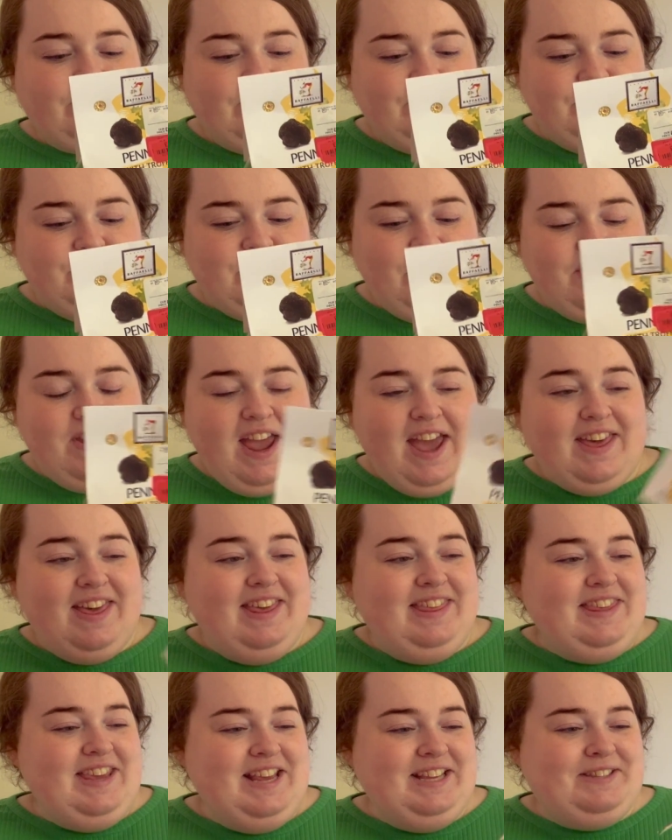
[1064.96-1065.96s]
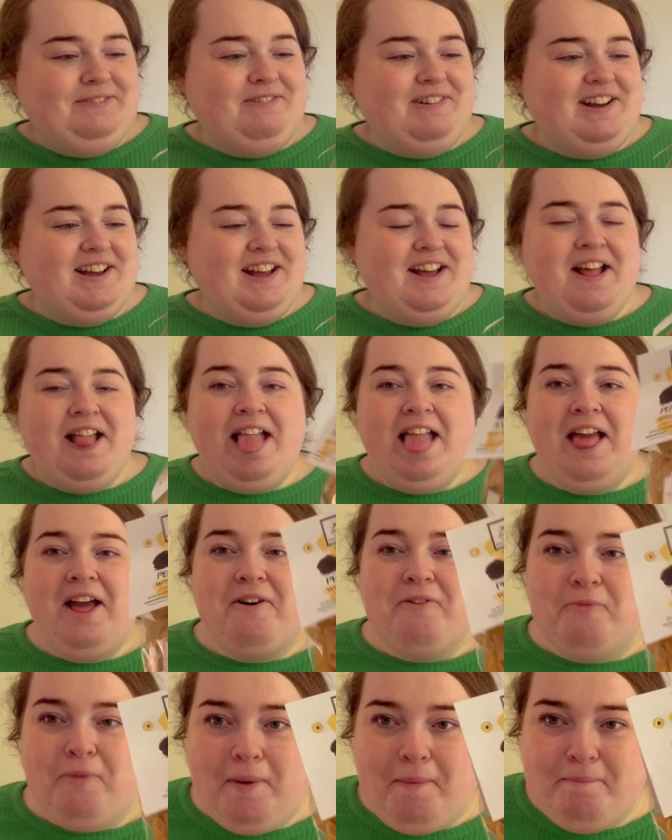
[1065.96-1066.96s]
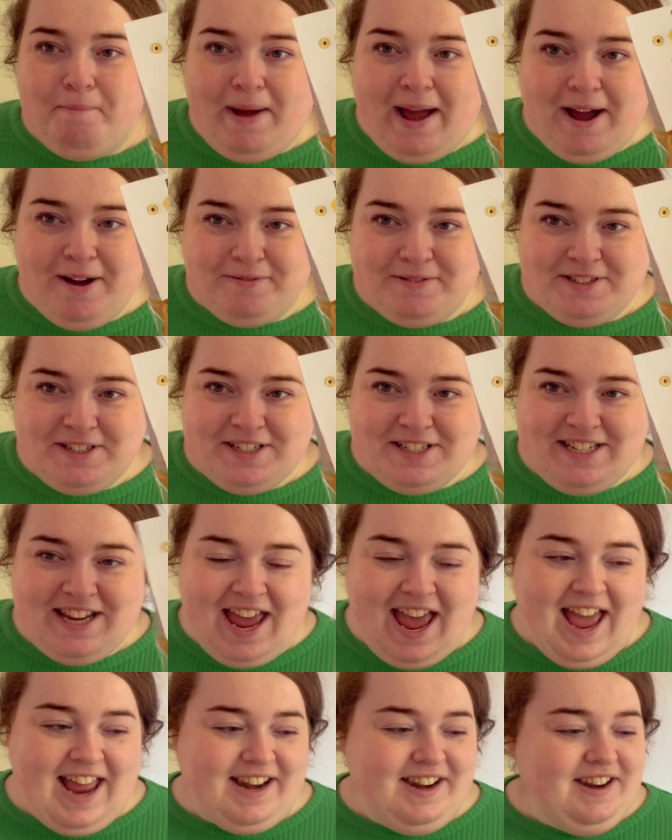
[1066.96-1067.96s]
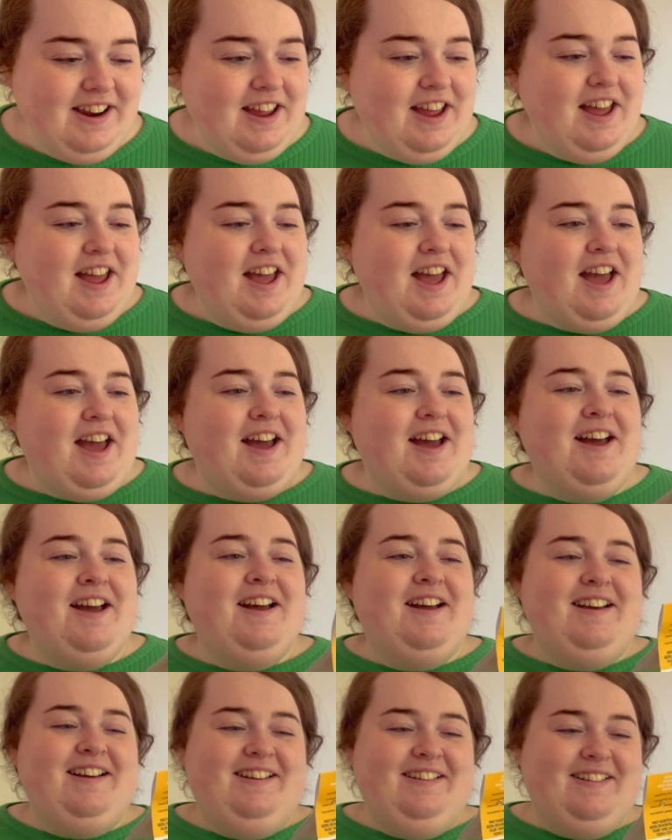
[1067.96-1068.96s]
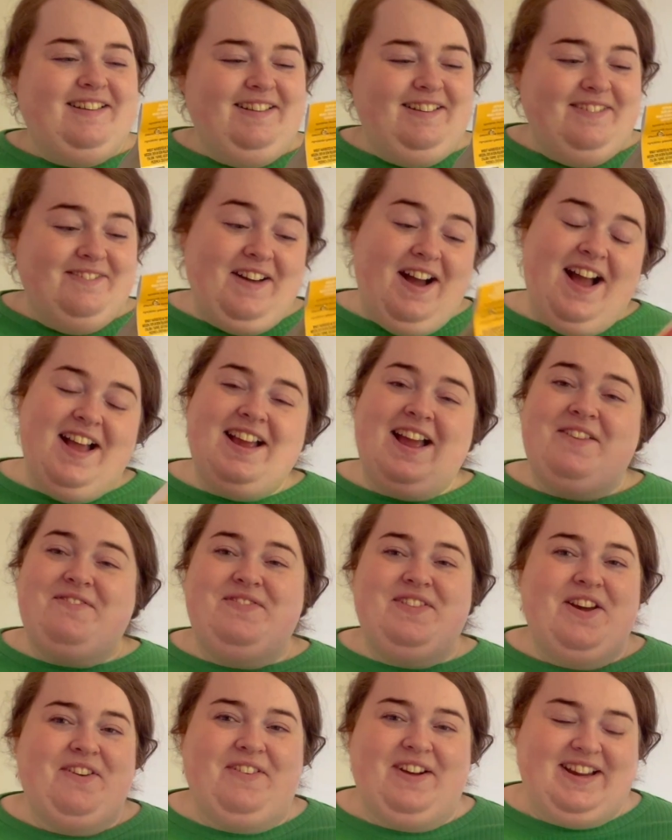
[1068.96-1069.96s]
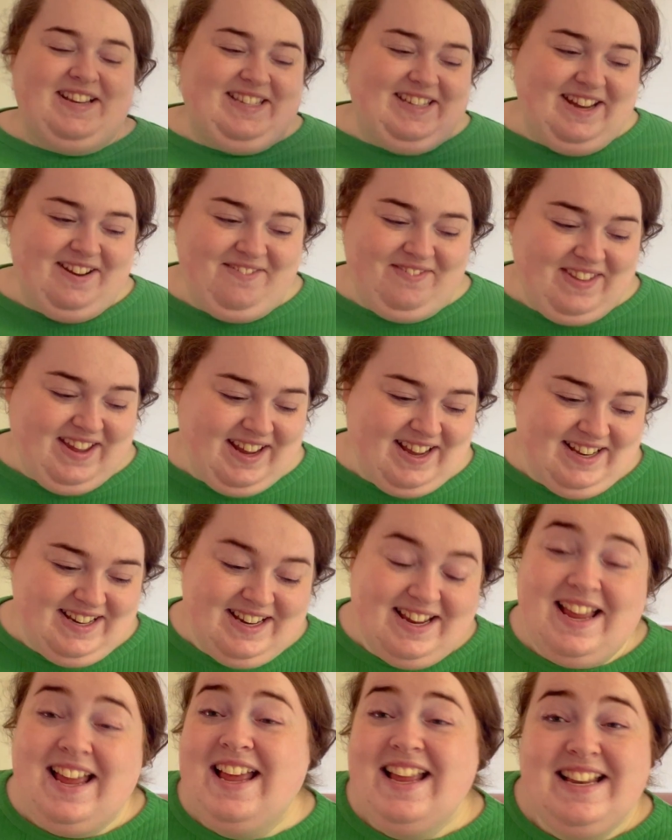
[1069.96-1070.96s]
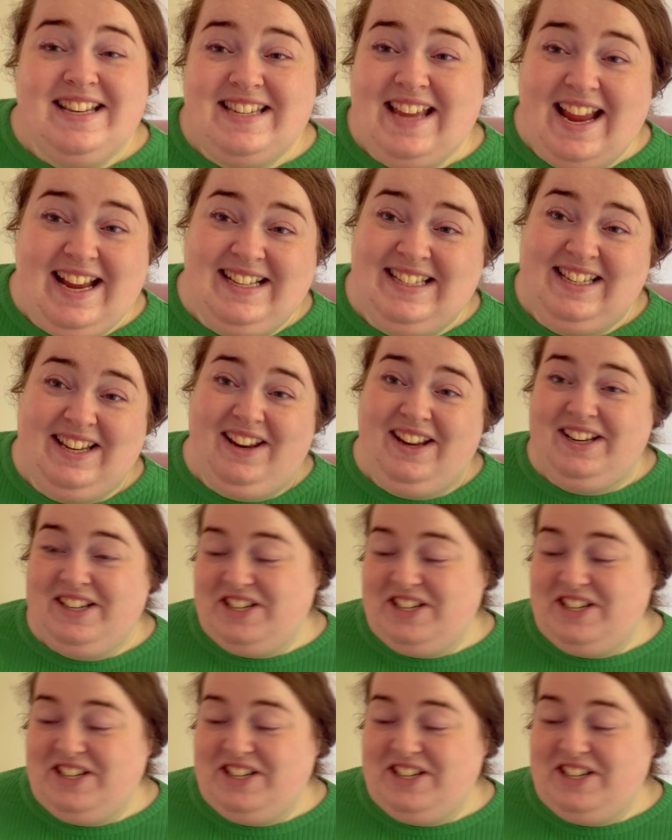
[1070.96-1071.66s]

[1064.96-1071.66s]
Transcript: So yeah, these were £1.10. I have no idea if they're gonna taste like